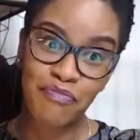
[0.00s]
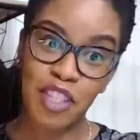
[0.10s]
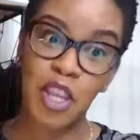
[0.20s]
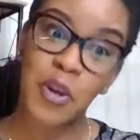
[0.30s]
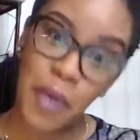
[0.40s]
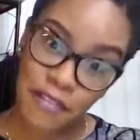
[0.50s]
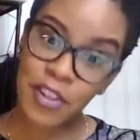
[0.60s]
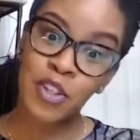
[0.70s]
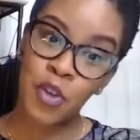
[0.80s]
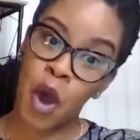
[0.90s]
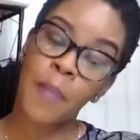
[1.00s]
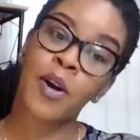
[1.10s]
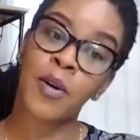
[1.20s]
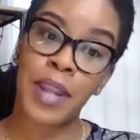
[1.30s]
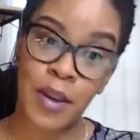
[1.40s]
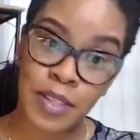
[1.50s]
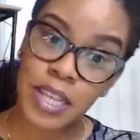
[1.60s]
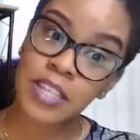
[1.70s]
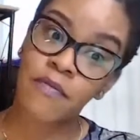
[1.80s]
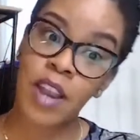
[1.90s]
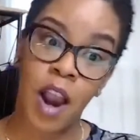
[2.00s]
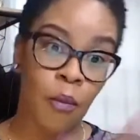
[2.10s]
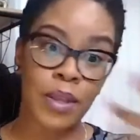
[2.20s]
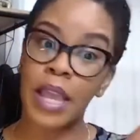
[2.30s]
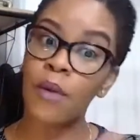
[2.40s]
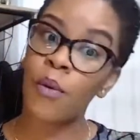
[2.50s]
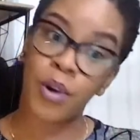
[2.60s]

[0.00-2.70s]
So, after this call, I'm going to go downstairs and figure out what they